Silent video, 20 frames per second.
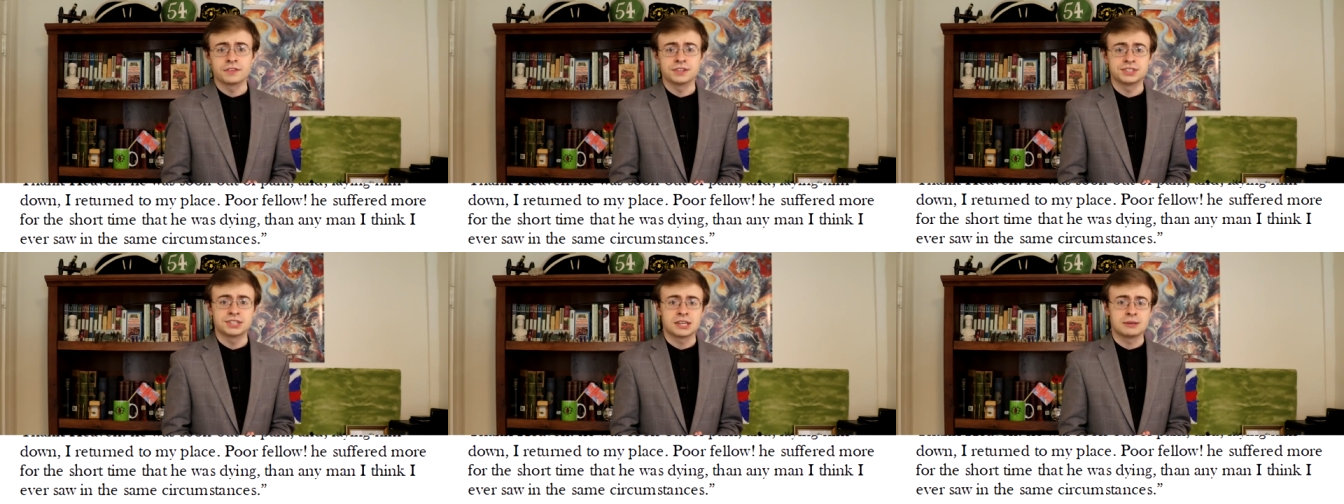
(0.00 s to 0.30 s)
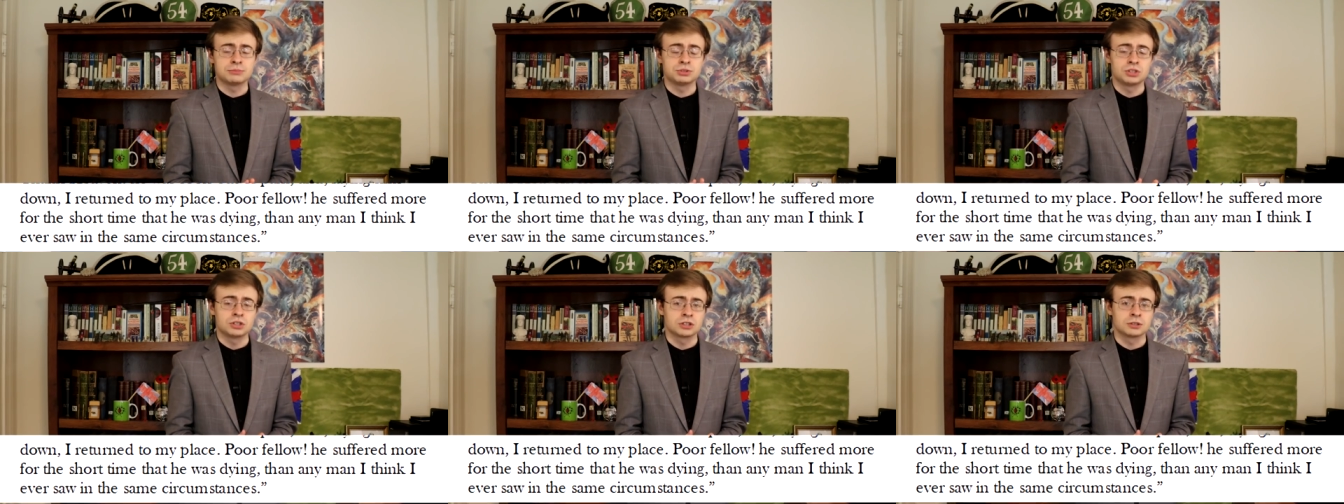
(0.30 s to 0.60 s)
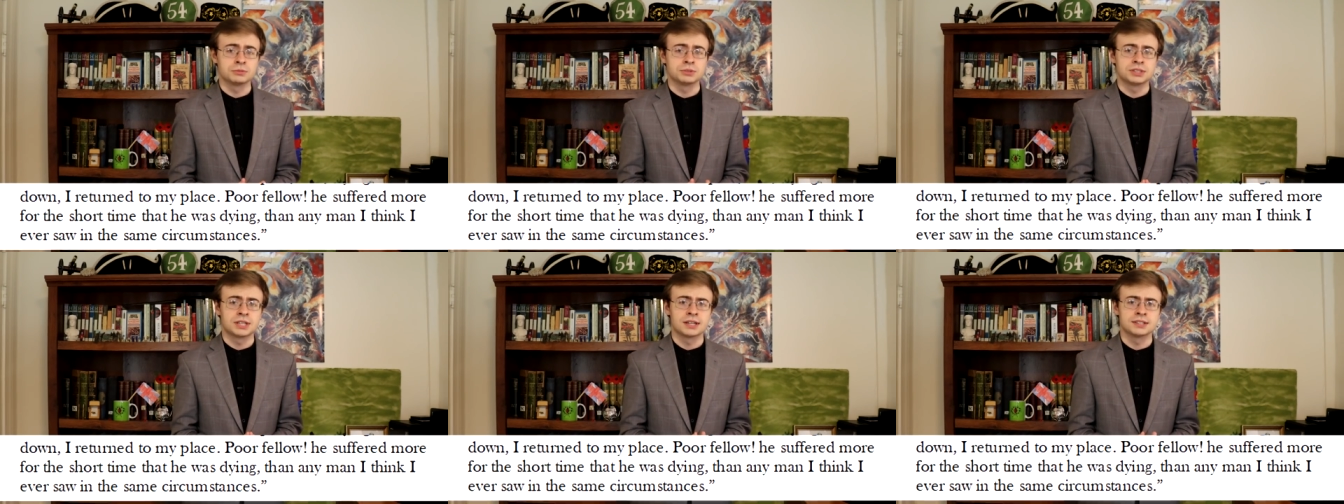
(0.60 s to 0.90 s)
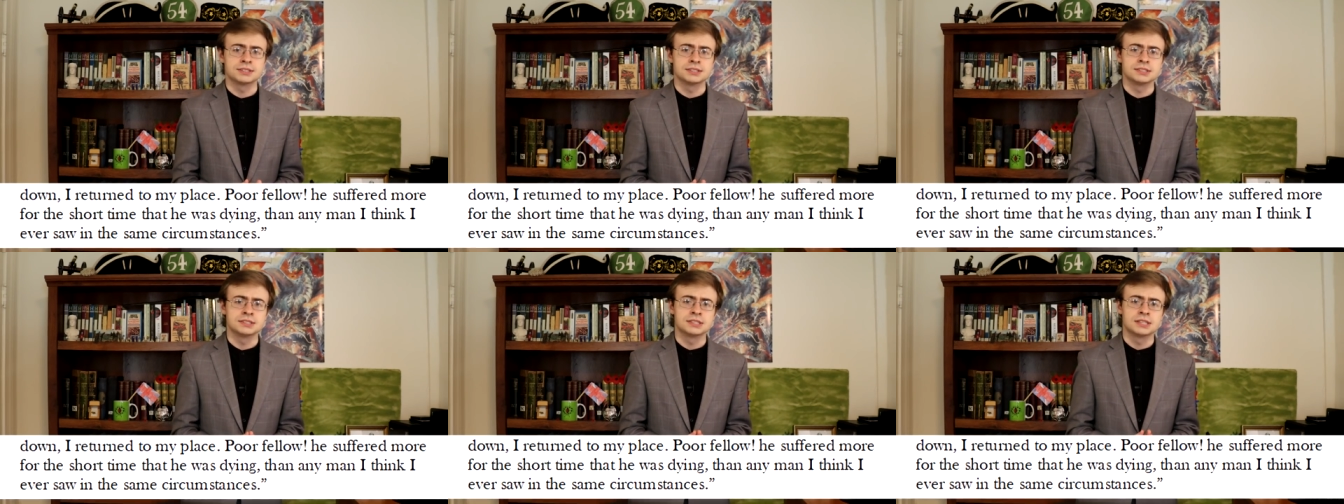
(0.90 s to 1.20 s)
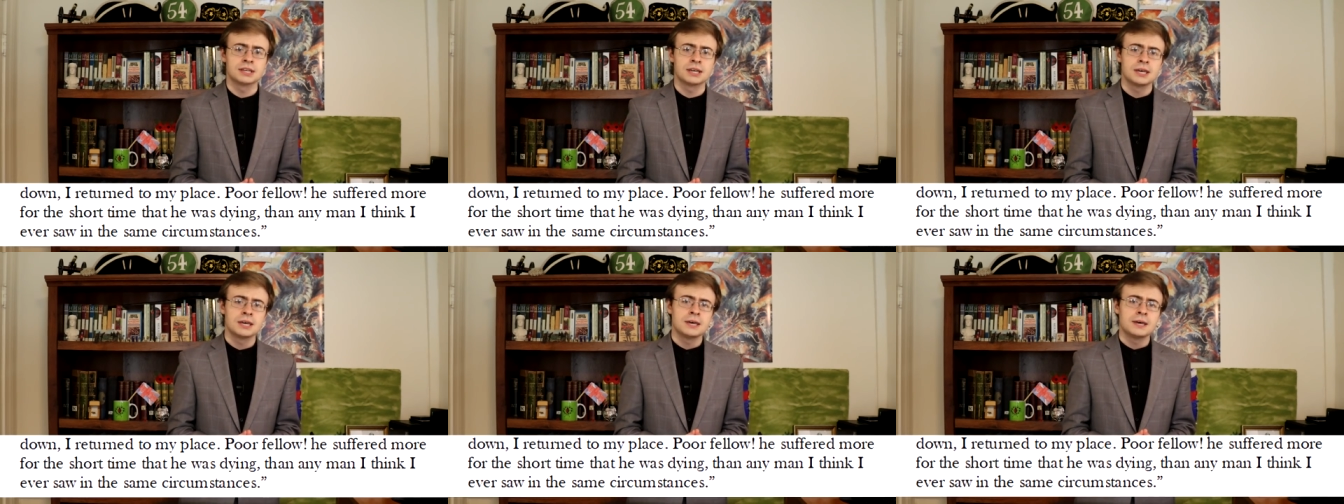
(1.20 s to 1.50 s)
in the same circumstances
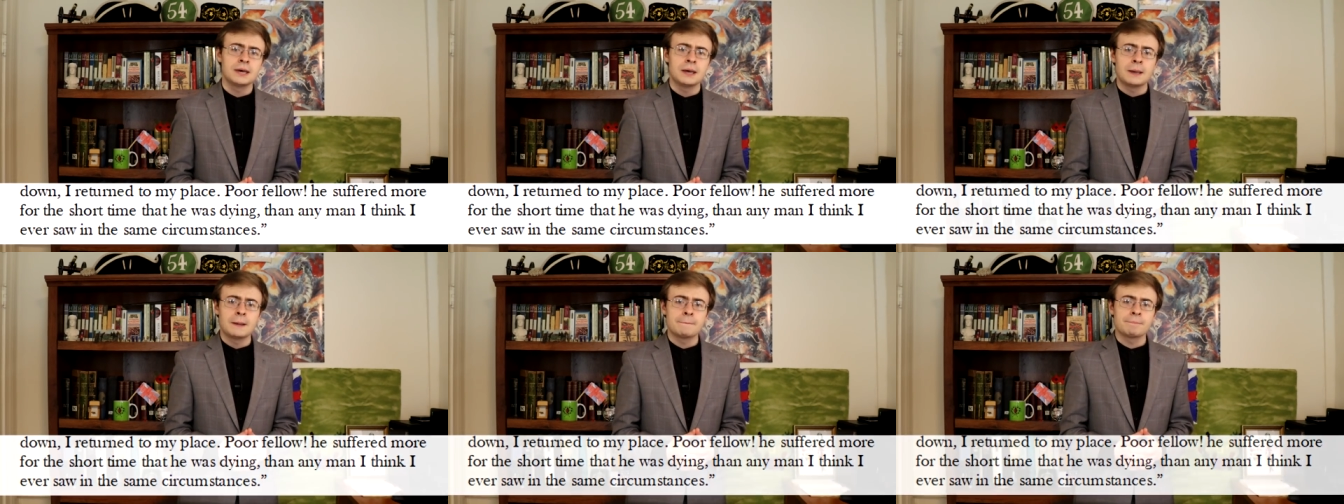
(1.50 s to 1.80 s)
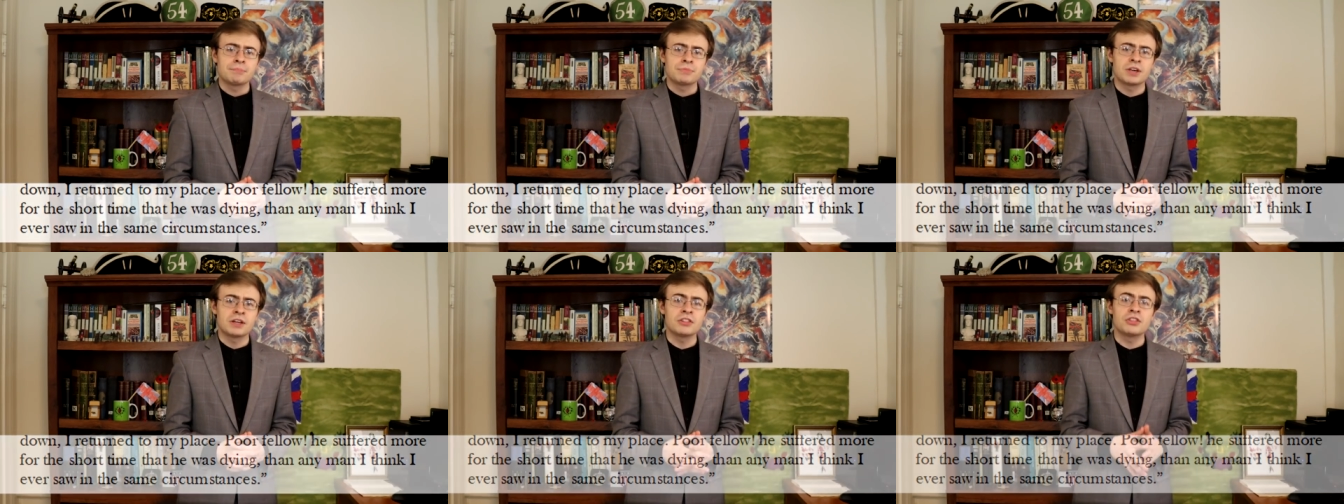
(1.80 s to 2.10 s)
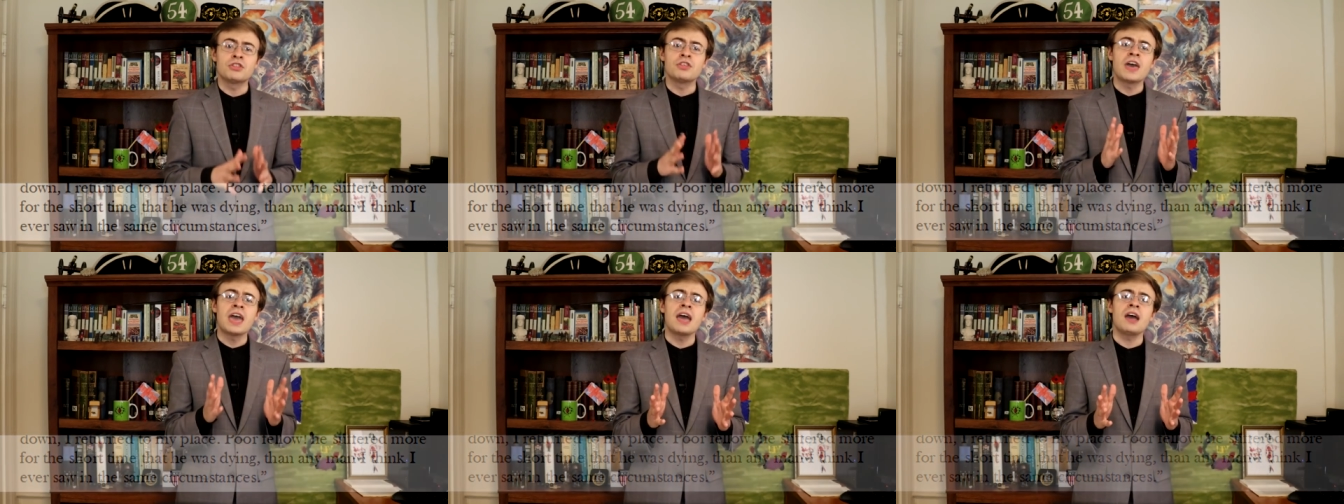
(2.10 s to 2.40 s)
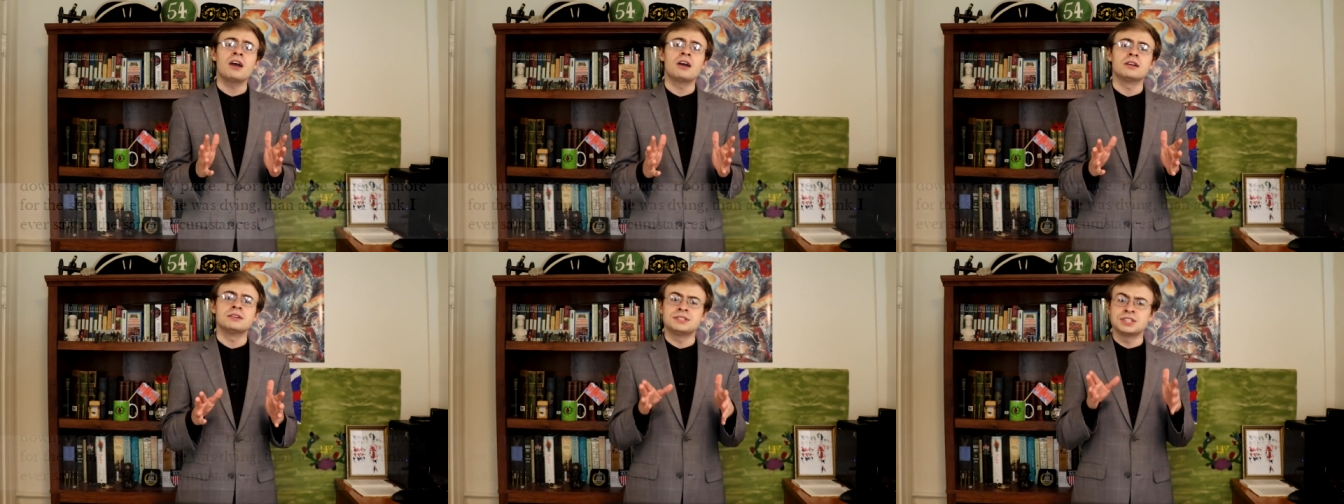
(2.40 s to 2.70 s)
there,